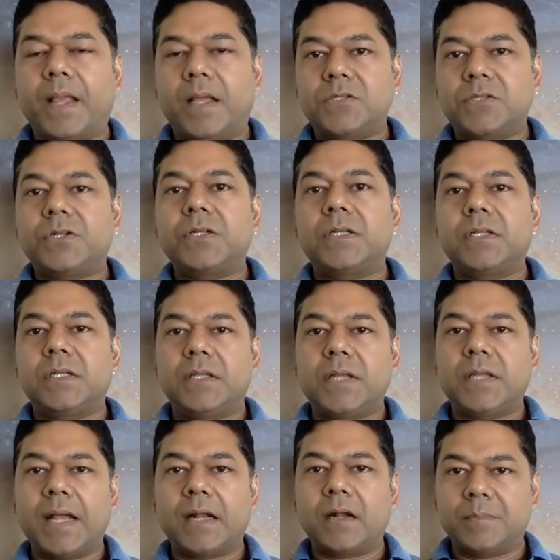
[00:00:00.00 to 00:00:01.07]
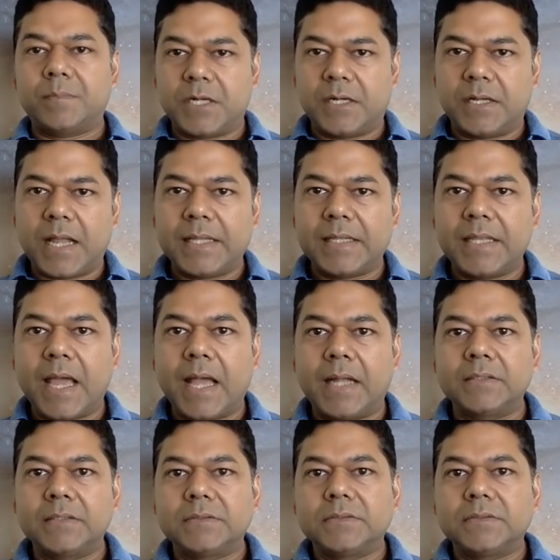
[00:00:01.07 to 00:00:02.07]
Certain diagrams are like that,